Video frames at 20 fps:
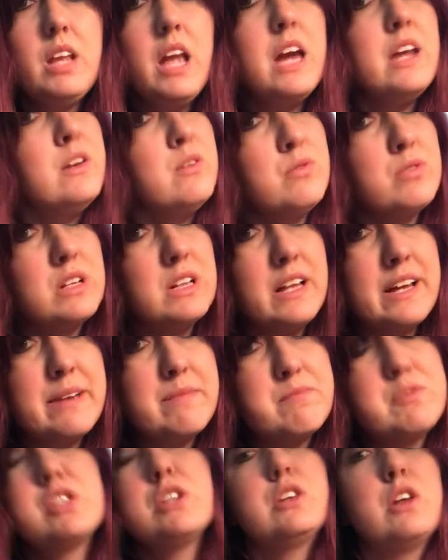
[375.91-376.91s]
I don't
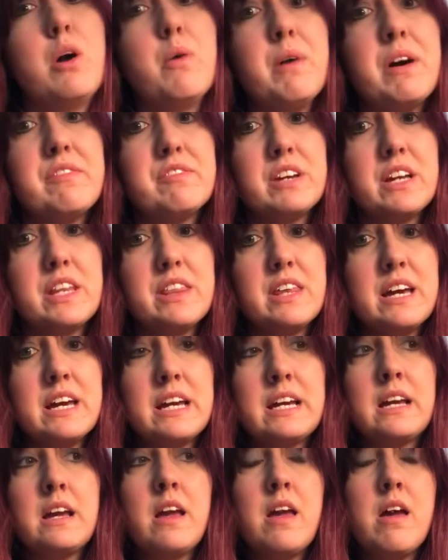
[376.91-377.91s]
claim to know
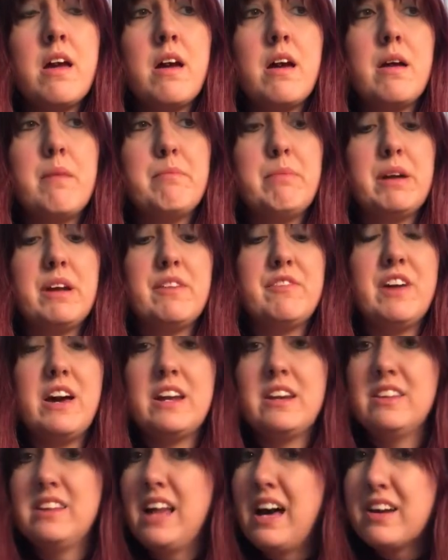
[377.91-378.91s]
everything, but I've
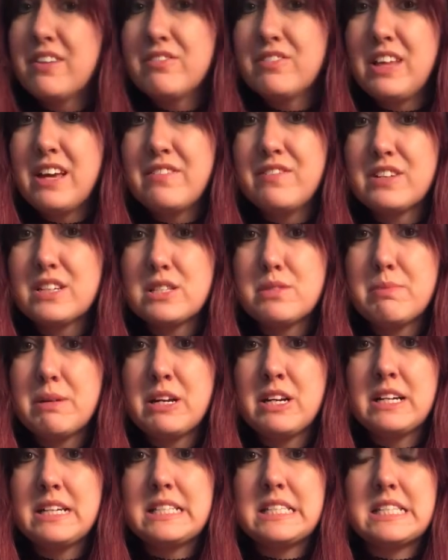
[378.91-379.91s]
had a lot of life
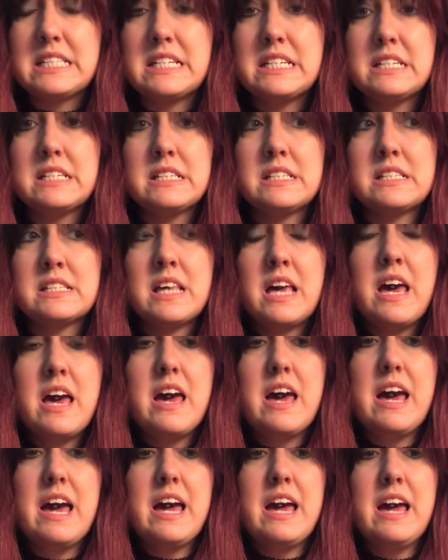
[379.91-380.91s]
experiences,
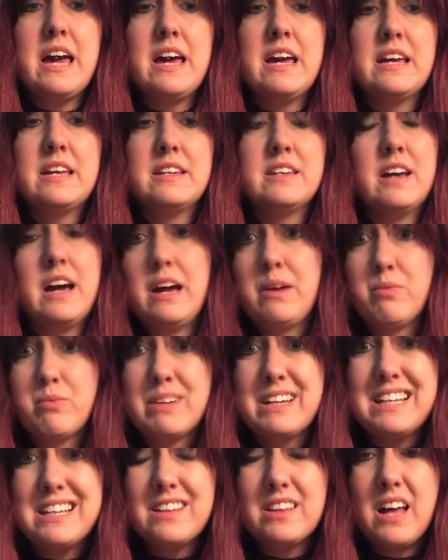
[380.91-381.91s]
and I
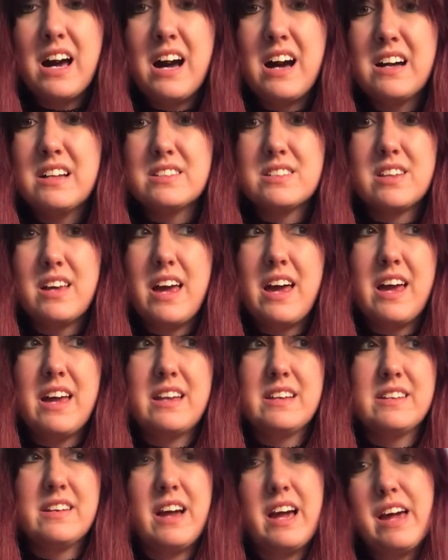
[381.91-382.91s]
read a lot,
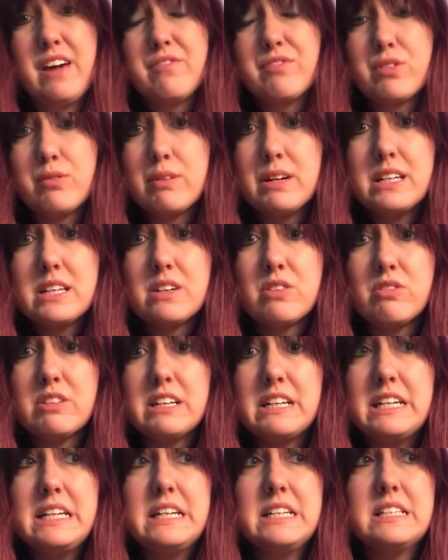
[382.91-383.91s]
and I have 3
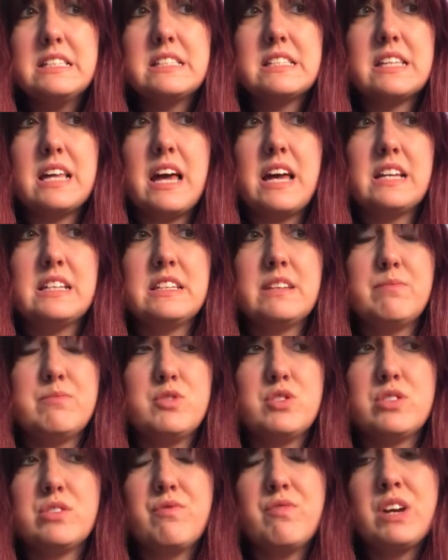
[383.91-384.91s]
degrees, and I'm
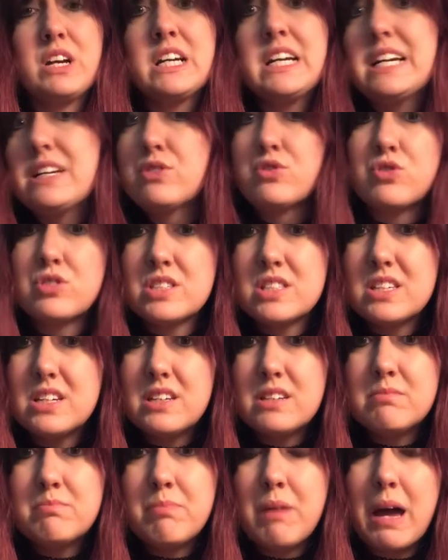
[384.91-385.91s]
just very
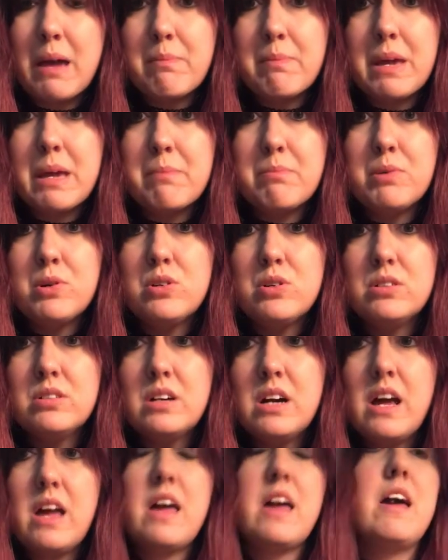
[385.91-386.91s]
interested by people,
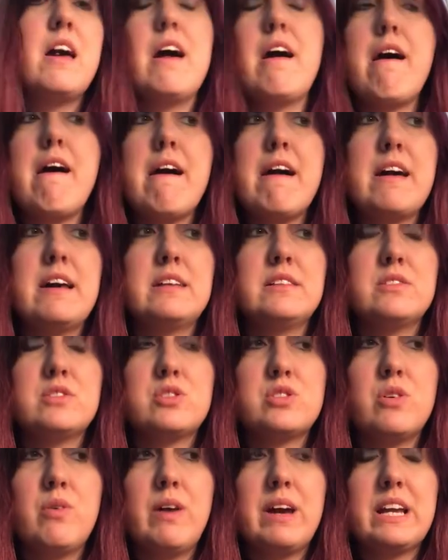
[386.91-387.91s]
and
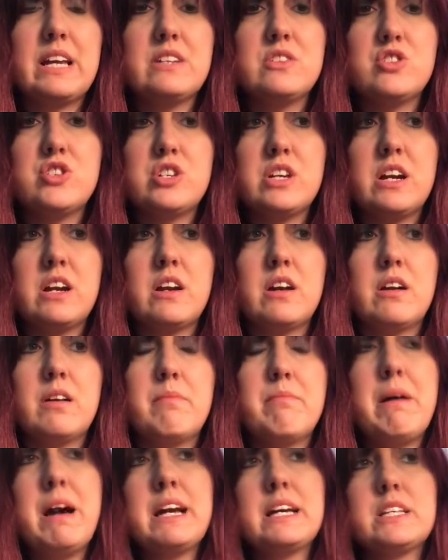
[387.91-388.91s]
so I can share
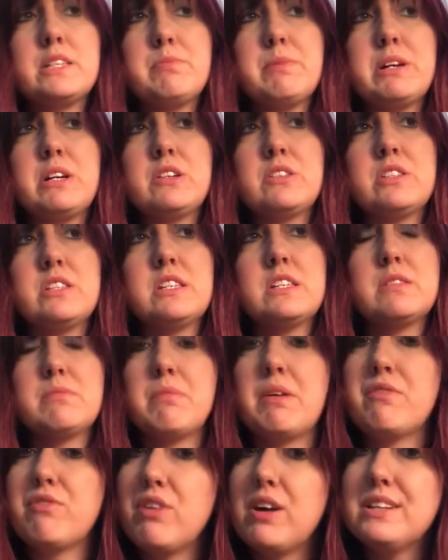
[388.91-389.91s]
my experiences,
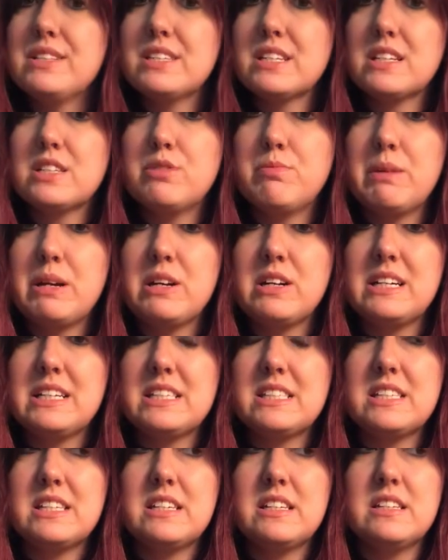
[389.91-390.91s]
my friends'
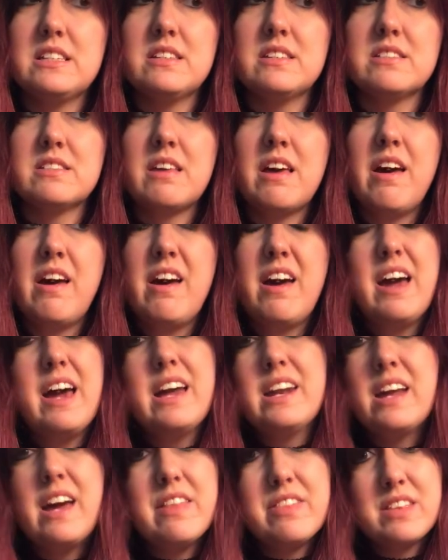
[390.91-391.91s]
experiences,
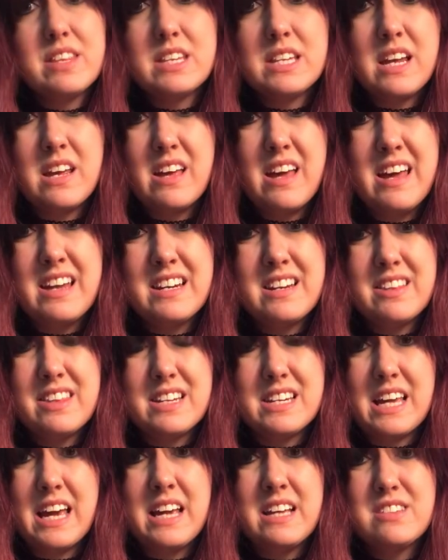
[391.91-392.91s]
and at the end of
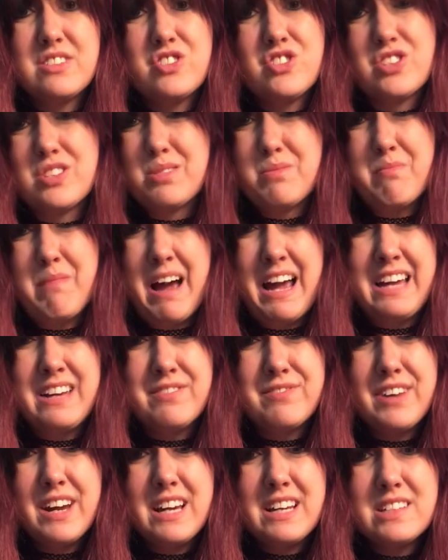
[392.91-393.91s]
the day, it's just my
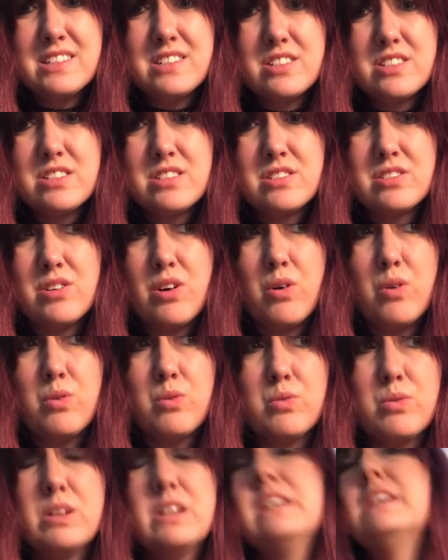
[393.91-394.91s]
advice,
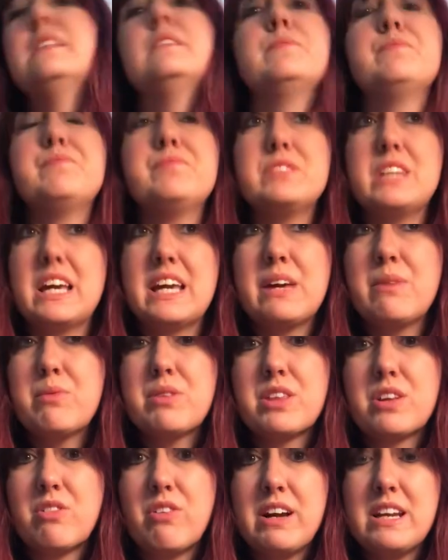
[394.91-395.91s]
so take it
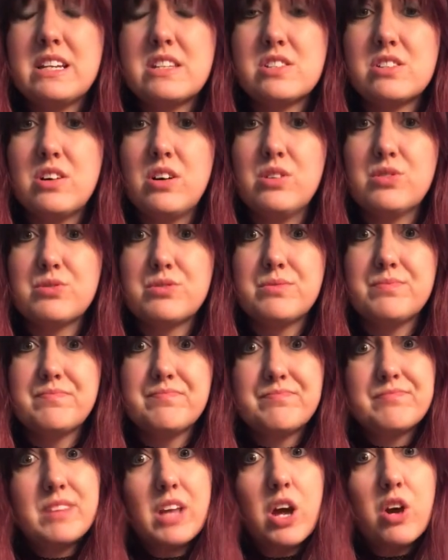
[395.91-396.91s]
with a grain of salt,
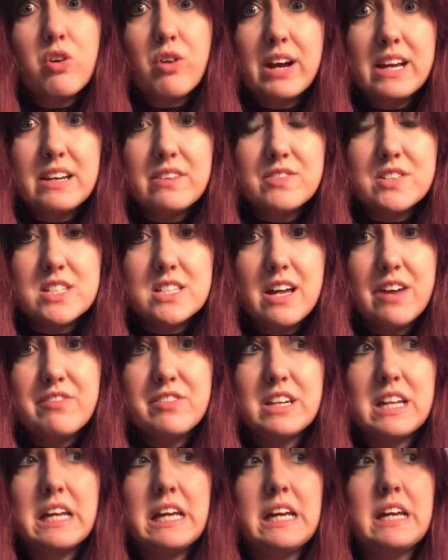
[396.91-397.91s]
grain of
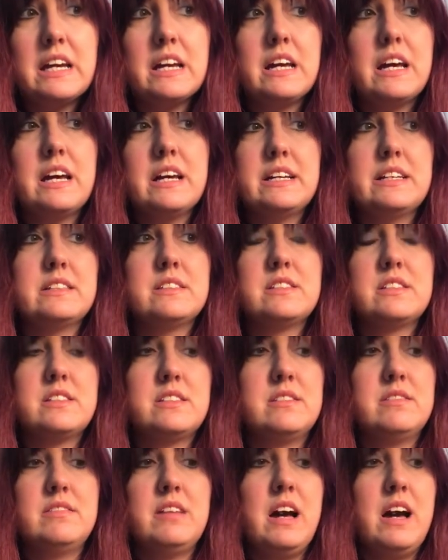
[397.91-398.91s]
Stephanie.
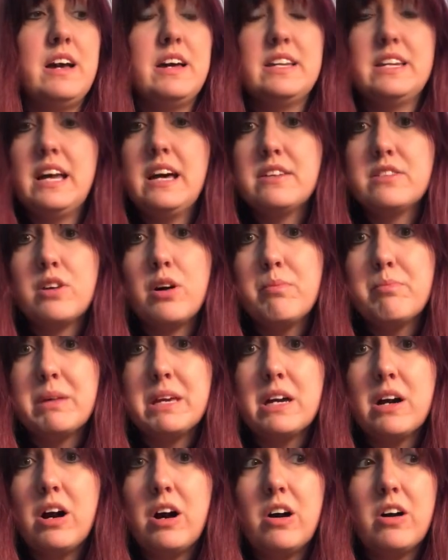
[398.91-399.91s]
It's not an end-all
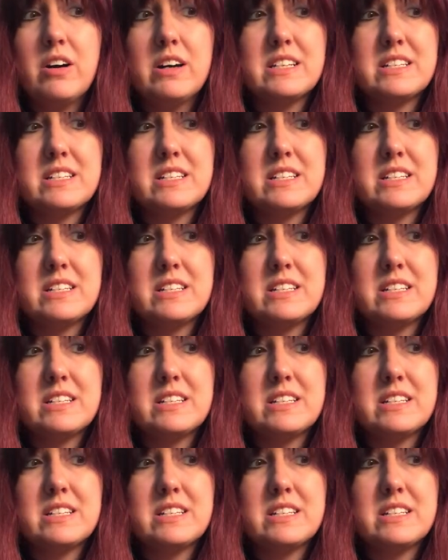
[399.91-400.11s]
be-all.